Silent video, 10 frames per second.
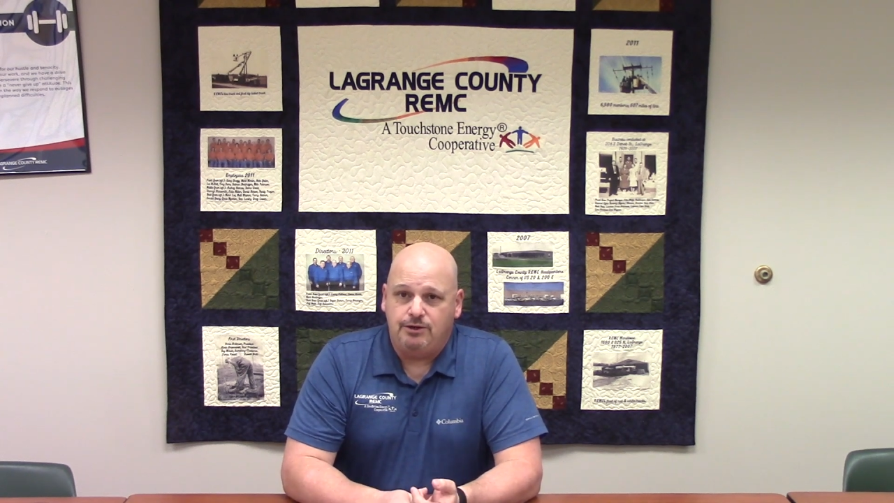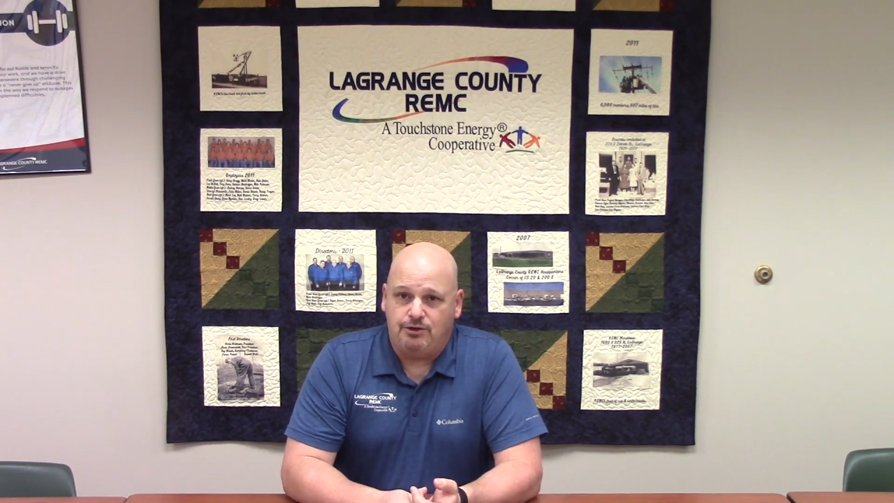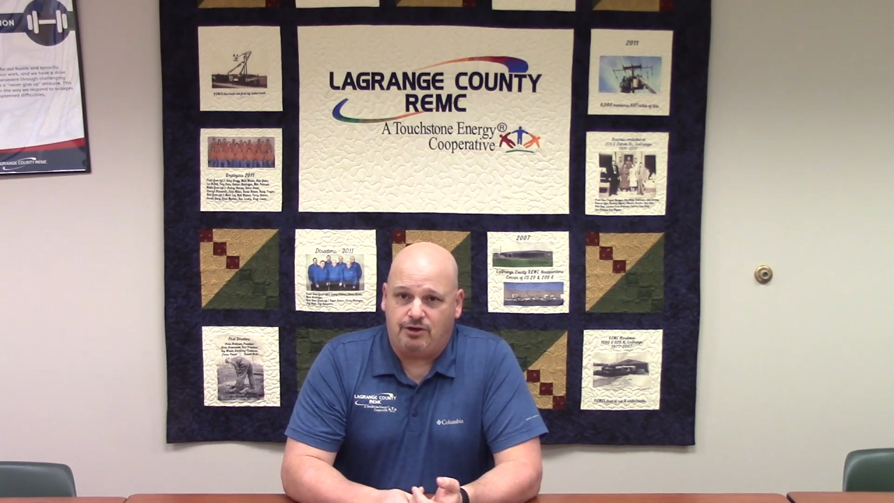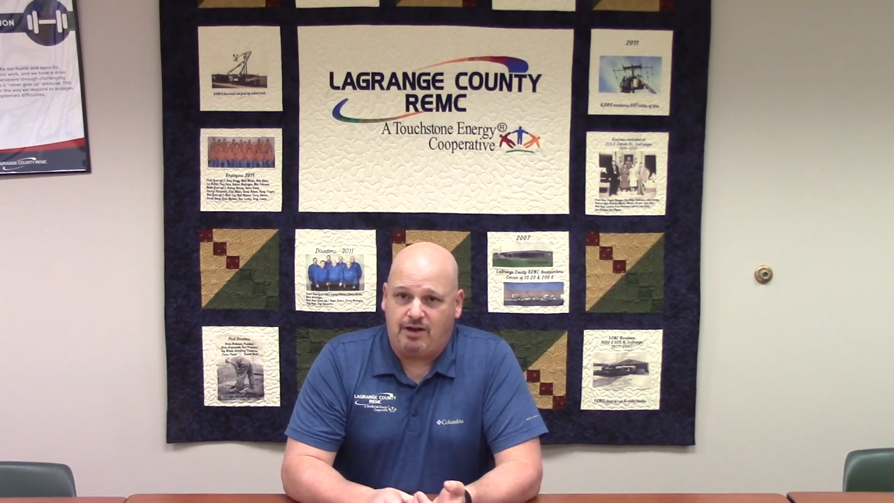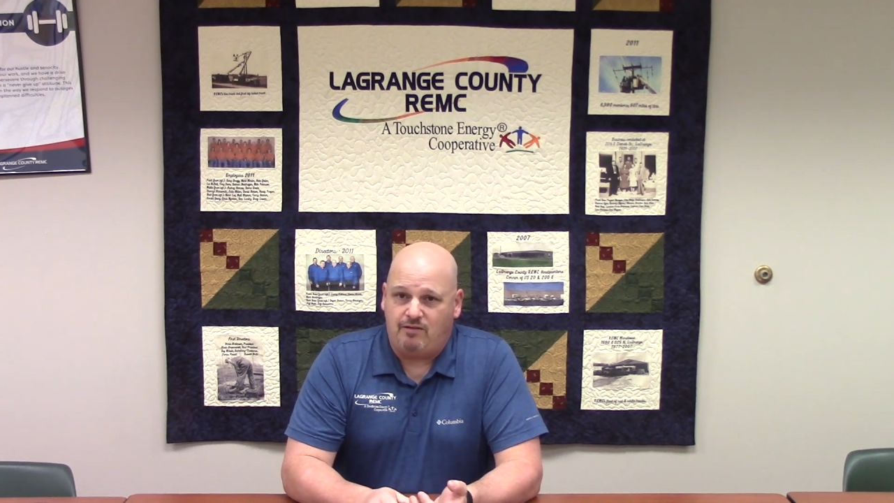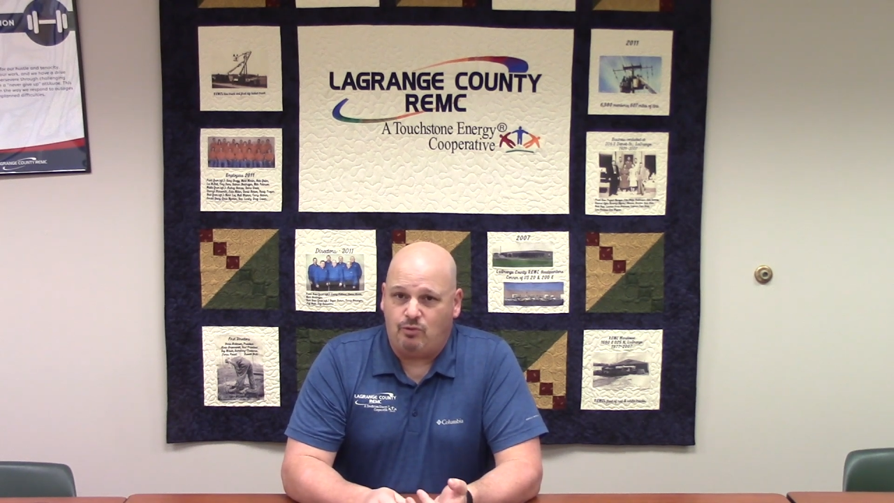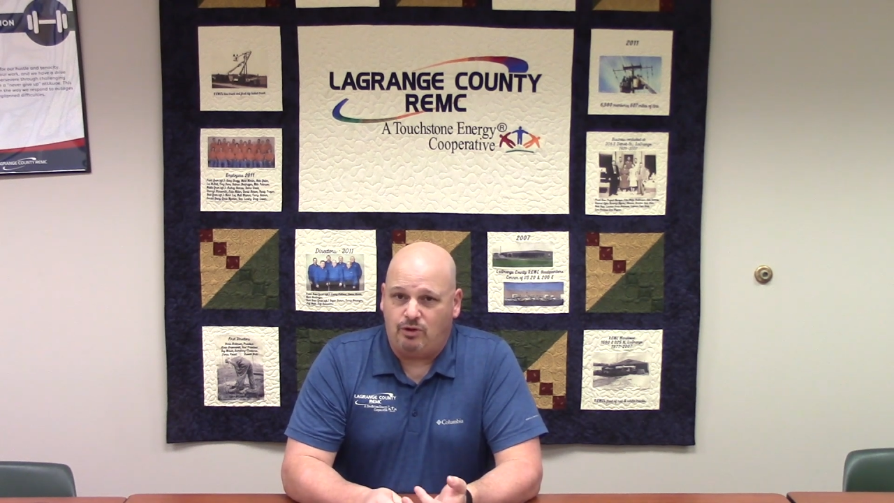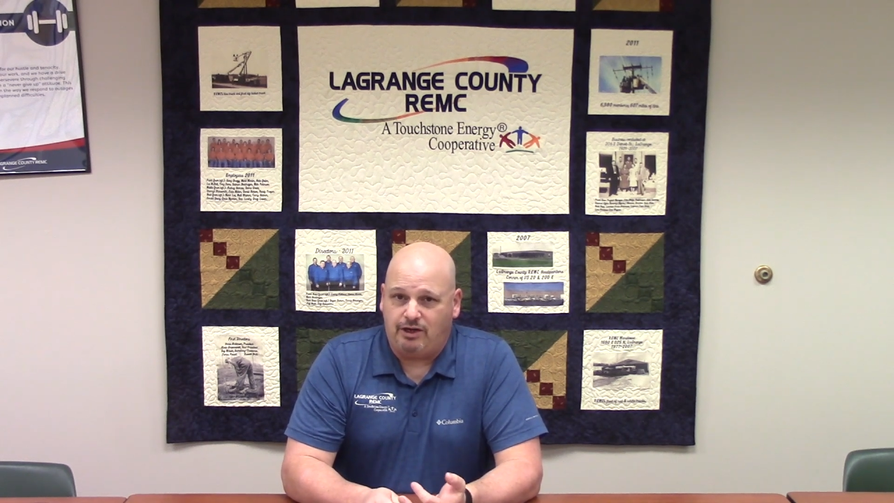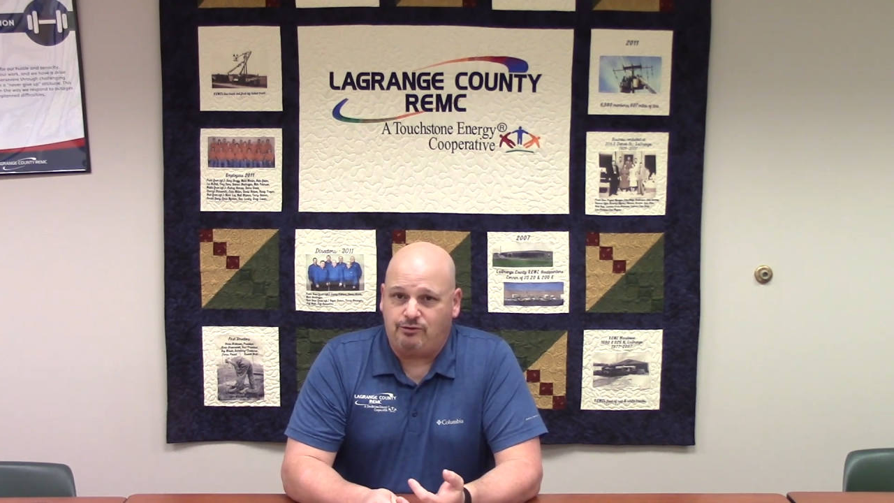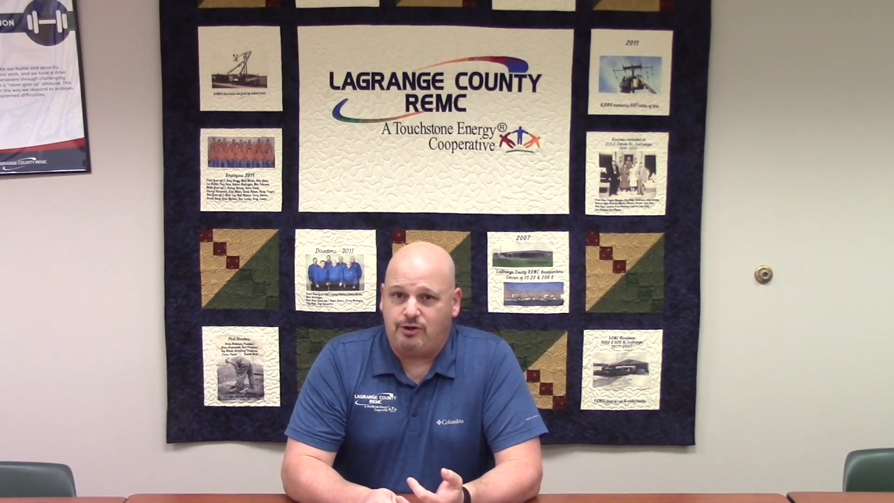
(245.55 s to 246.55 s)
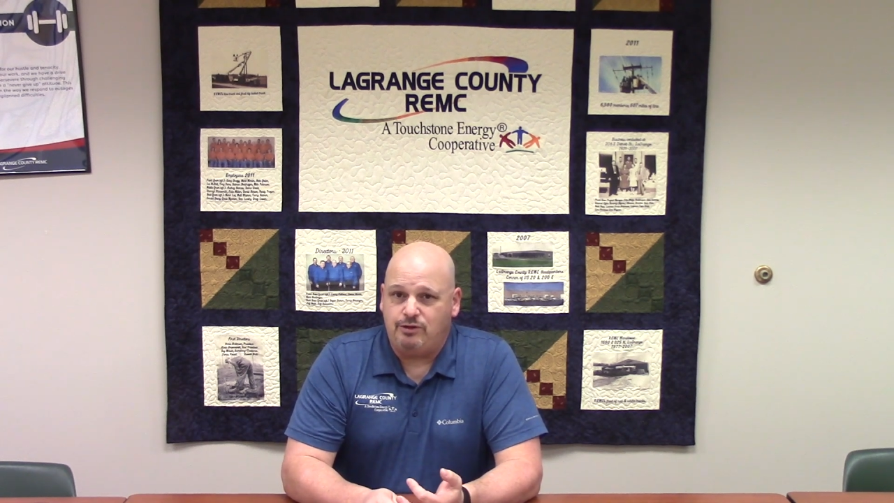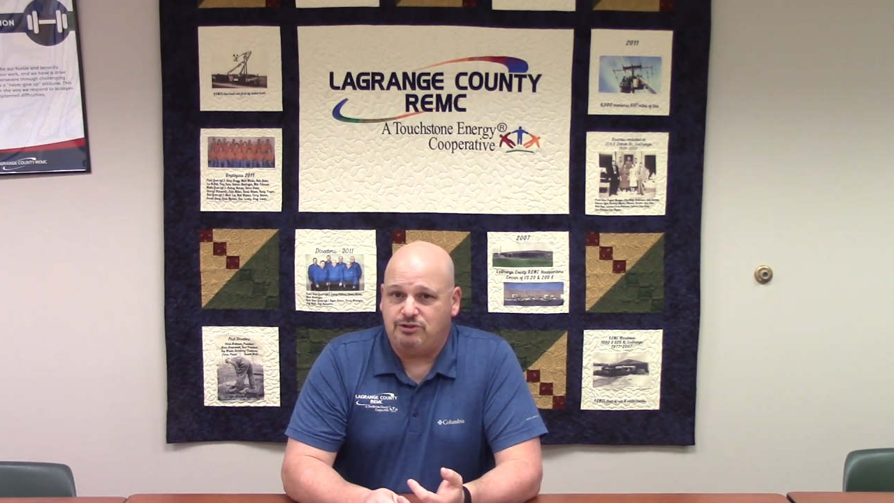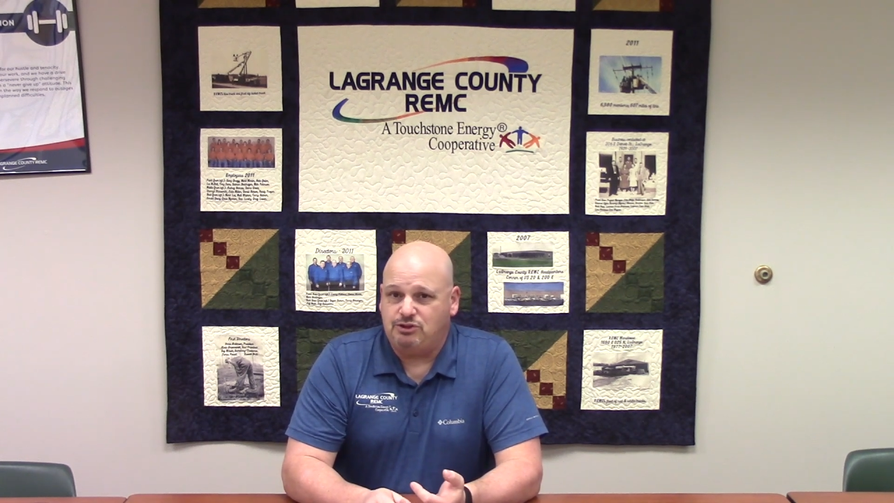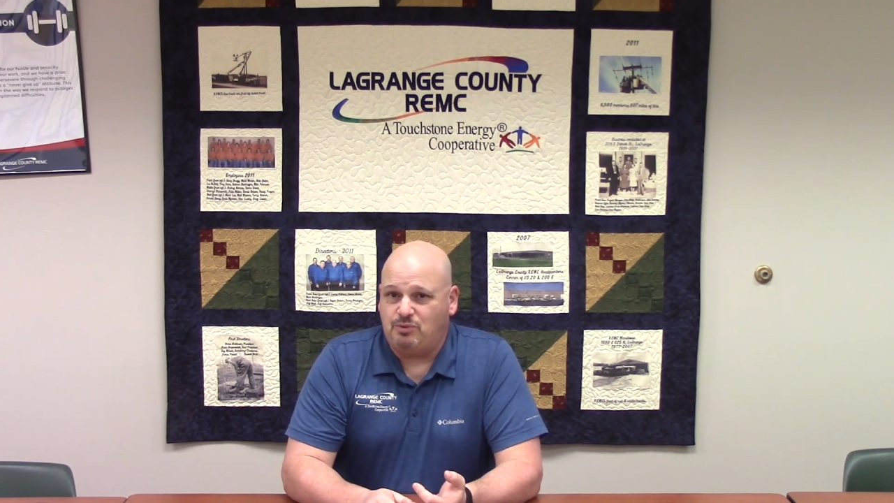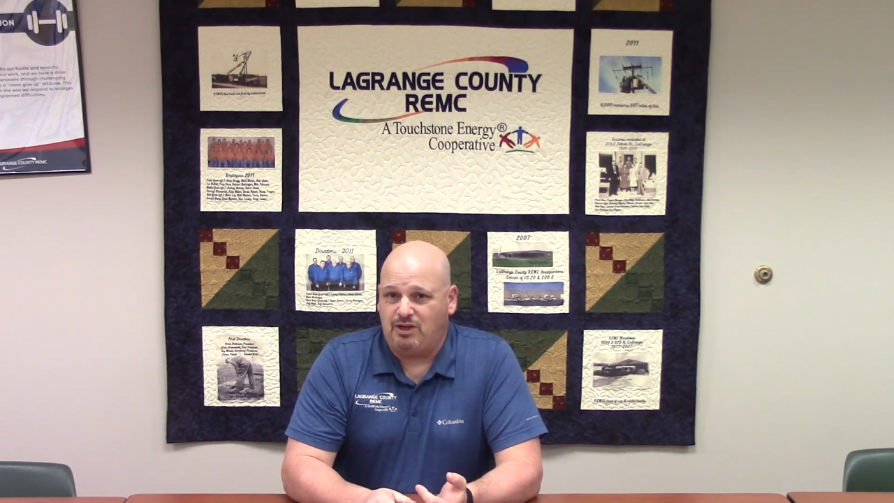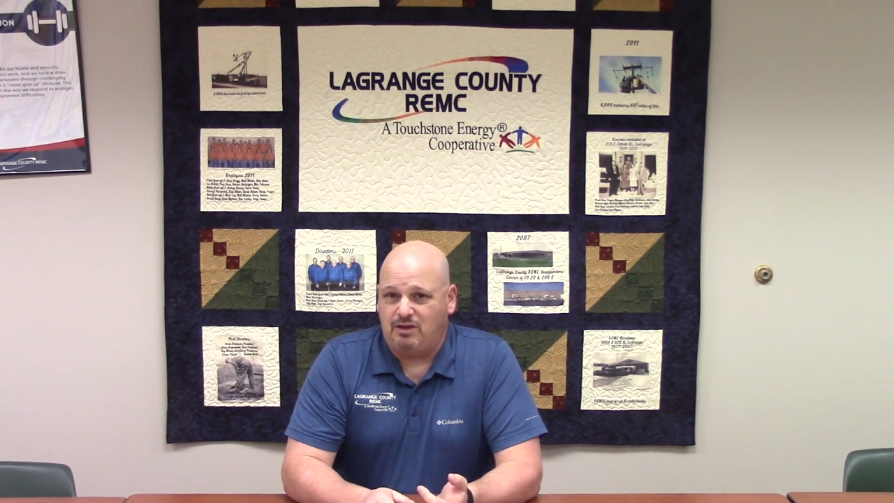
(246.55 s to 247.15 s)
You're going to have more electric usage when it